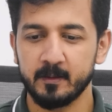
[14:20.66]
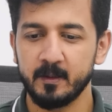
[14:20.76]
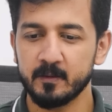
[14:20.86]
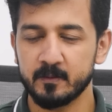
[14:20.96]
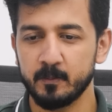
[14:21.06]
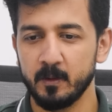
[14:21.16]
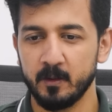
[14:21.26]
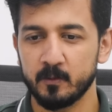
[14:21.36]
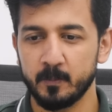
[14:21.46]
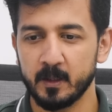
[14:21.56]
This
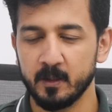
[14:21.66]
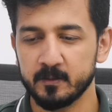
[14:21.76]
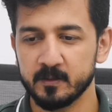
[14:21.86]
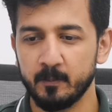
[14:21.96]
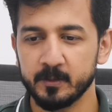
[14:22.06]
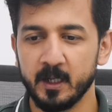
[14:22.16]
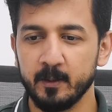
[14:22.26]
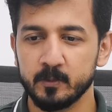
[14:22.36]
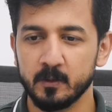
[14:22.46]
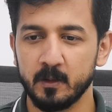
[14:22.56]
is because
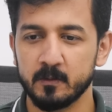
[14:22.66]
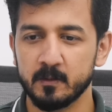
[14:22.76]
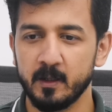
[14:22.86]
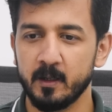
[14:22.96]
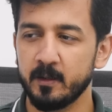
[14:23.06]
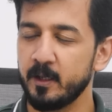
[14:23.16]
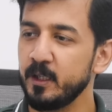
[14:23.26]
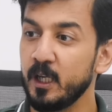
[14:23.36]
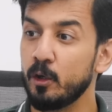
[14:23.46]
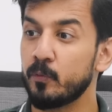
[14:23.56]
sometimes it's the
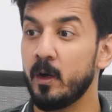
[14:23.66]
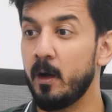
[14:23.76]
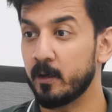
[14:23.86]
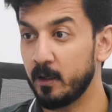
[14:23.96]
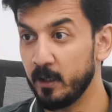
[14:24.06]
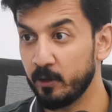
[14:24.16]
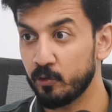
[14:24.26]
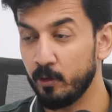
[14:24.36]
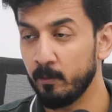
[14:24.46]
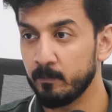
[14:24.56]
need of the
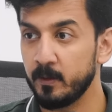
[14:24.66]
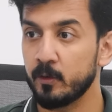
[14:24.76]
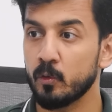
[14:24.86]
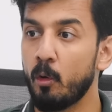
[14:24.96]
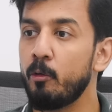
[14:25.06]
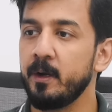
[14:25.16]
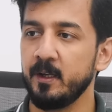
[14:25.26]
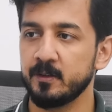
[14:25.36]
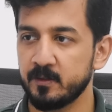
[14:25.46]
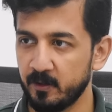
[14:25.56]
architecture. There's
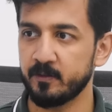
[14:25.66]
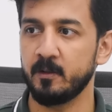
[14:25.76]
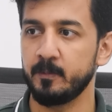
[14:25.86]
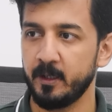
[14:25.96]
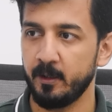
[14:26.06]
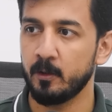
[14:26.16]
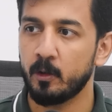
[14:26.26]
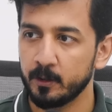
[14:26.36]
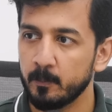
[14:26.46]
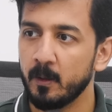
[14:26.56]
already a system there
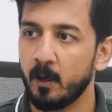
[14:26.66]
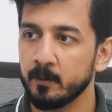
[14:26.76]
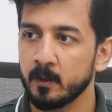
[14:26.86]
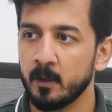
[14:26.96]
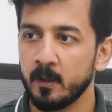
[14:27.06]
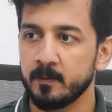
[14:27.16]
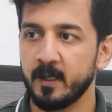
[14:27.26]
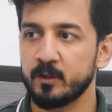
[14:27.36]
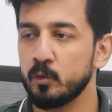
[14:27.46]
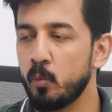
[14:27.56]
on the plant
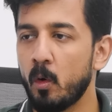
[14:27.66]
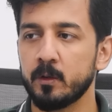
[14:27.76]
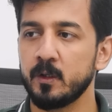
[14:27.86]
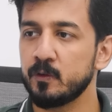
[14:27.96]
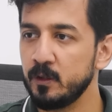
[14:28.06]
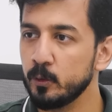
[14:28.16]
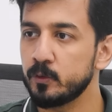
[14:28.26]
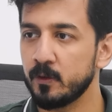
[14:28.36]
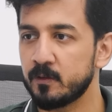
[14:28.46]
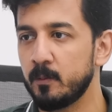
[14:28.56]
that you want this new
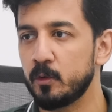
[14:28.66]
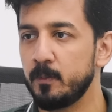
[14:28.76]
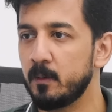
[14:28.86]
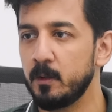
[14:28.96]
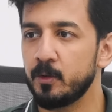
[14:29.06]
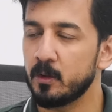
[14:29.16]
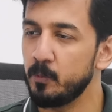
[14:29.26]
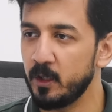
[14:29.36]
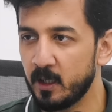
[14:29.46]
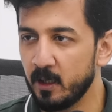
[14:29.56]
system to be able to
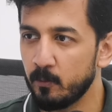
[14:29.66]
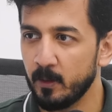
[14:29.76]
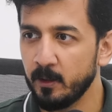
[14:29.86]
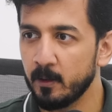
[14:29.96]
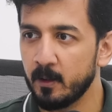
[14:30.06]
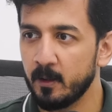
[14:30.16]
communicate with.